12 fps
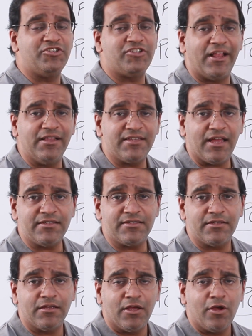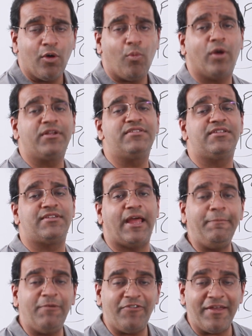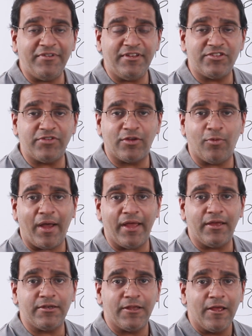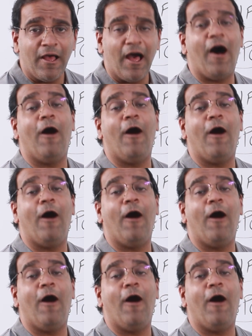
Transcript: which tells us what is the type of evidence required,